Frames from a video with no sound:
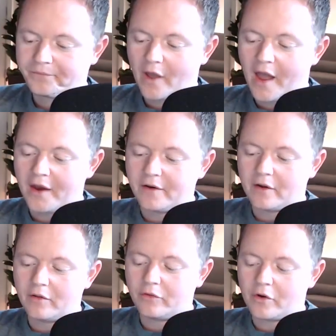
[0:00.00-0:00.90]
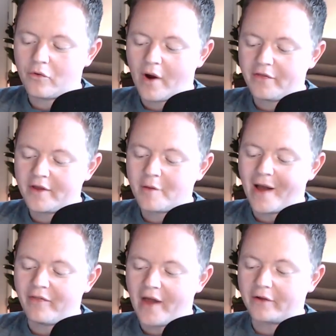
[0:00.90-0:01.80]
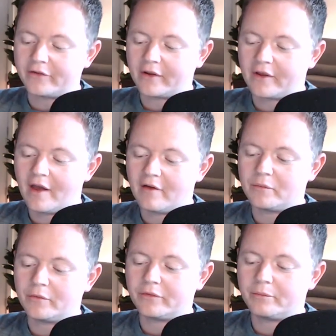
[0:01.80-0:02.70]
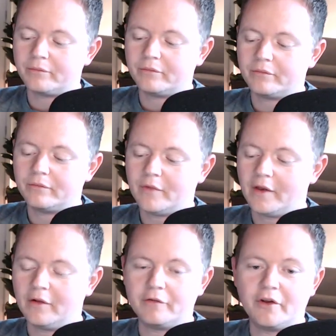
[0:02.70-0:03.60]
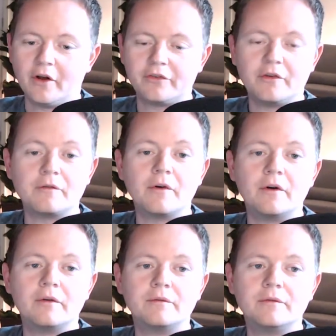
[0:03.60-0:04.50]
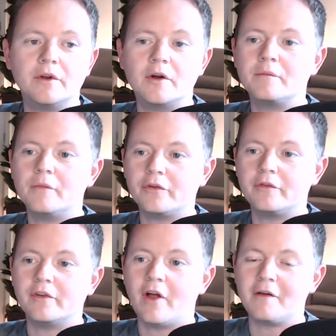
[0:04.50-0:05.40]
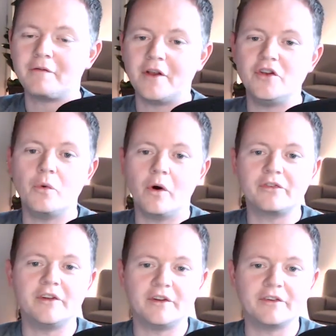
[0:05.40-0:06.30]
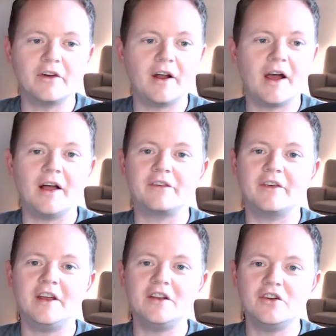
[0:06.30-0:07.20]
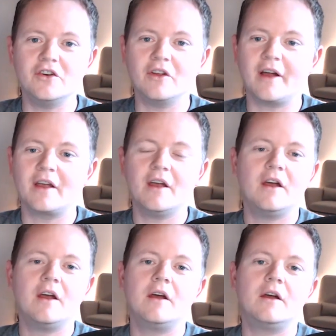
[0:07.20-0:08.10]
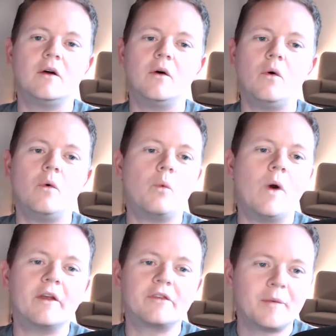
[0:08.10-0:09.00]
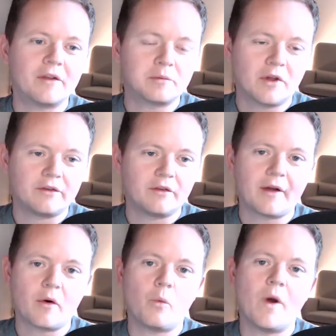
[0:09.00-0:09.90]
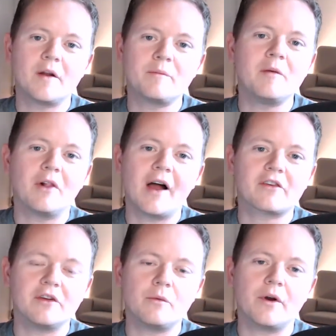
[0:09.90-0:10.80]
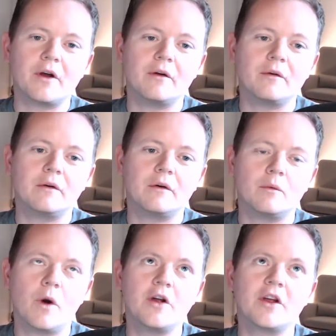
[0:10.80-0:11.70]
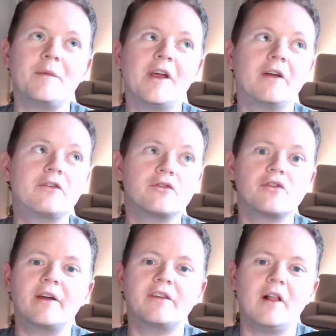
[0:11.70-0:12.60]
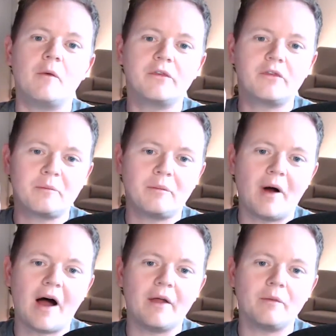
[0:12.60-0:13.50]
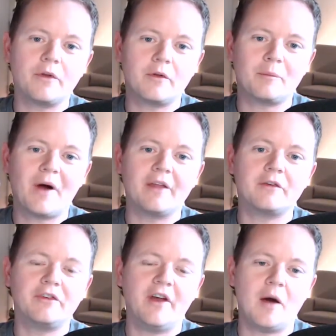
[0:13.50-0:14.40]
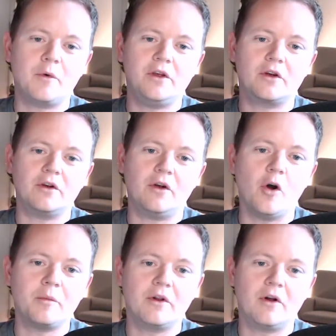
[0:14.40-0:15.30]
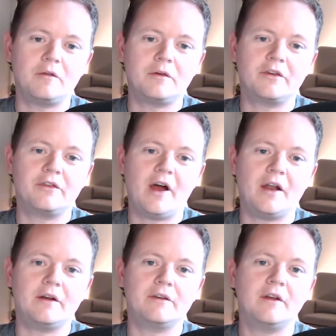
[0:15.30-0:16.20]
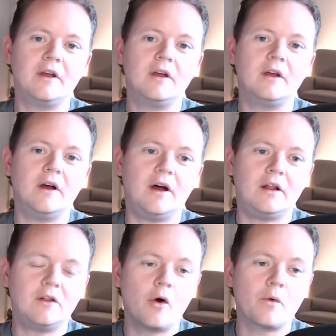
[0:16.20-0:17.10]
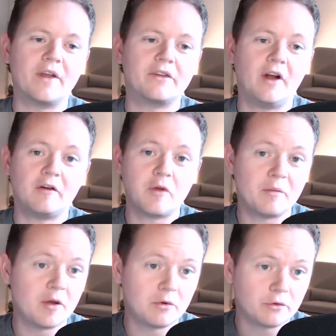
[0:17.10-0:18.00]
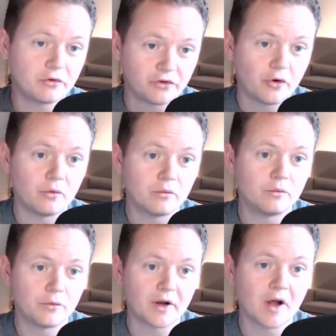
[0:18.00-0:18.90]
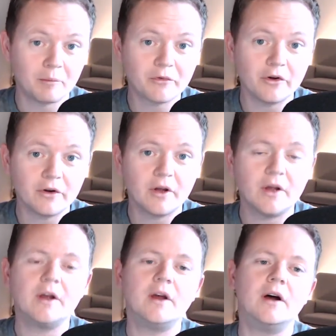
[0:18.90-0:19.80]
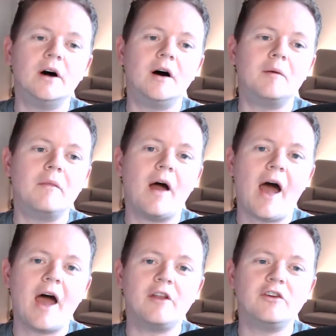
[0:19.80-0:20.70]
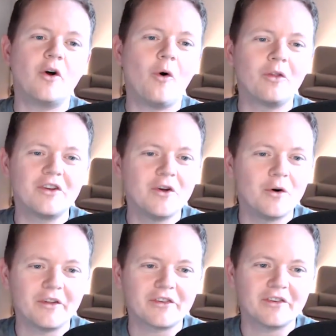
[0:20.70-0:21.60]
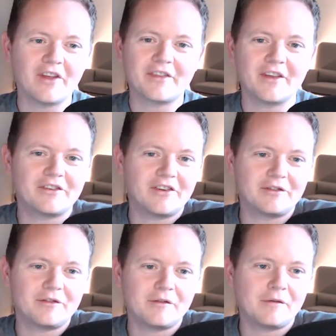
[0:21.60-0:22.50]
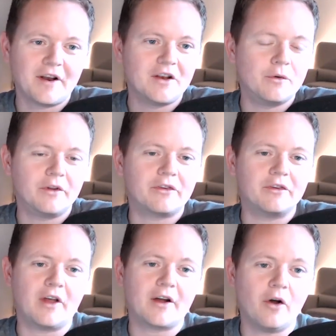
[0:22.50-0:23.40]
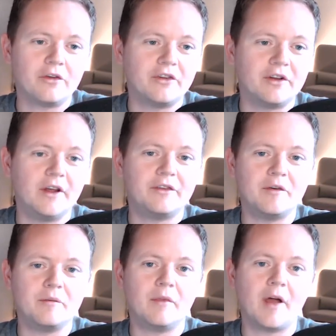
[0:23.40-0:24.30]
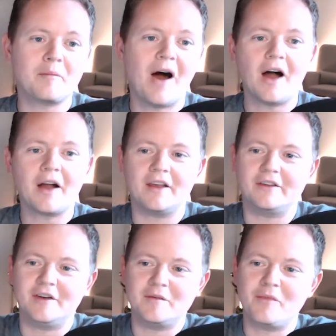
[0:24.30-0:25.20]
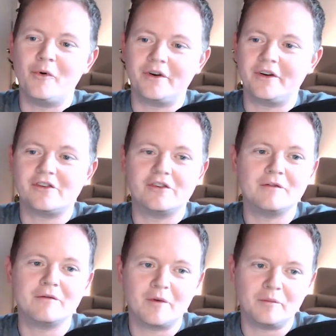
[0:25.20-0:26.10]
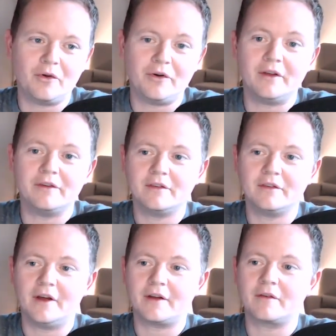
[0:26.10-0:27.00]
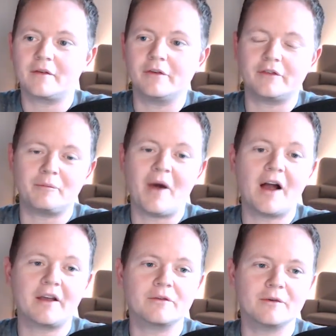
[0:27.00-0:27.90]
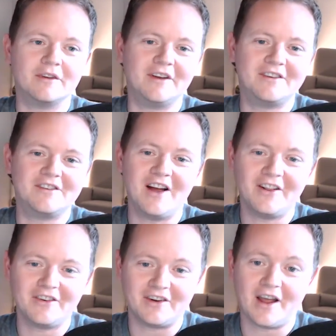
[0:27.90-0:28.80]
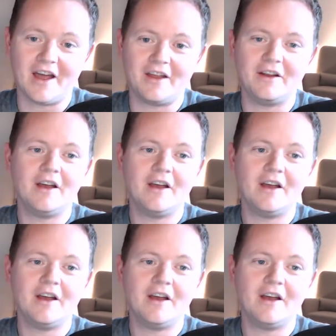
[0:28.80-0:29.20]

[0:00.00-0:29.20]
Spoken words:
And the great thing about that is that Kevin had lived in Austin for, most of his life and knew Austin inside out. So he knew like, where's the best place? Like, where do people actually where are you going to be able to attract talent? What are the parts of town where you can open an office that is low rent enough that people will still want to come to? And all the nuances, like there's just funny nuances, like Austin, like parking is an important issue for employees, like, because parking is really challenging, and